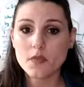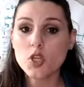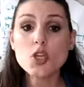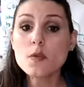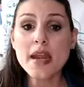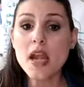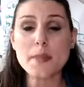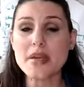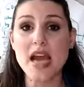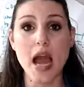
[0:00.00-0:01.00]
You may not be
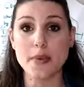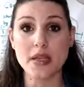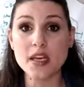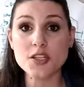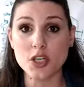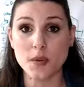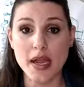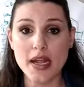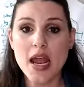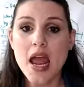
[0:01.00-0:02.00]
tapping into it.